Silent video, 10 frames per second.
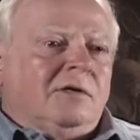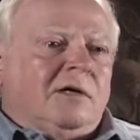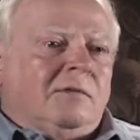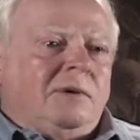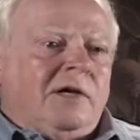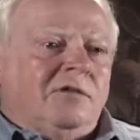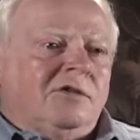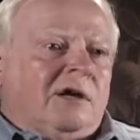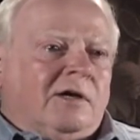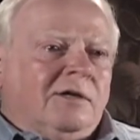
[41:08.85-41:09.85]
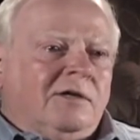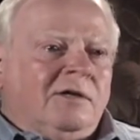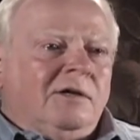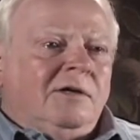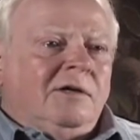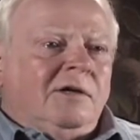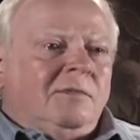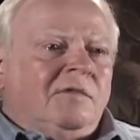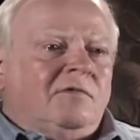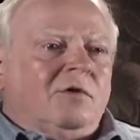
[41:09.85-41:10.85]
uh, paycheck
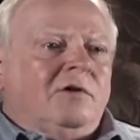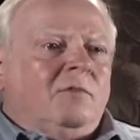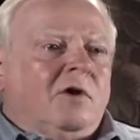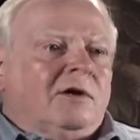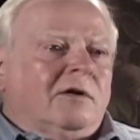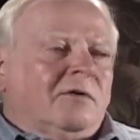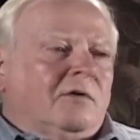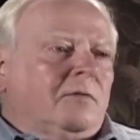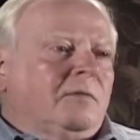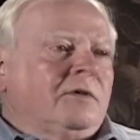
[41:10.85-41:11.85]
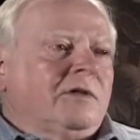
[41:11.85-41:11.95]
before you brought it home.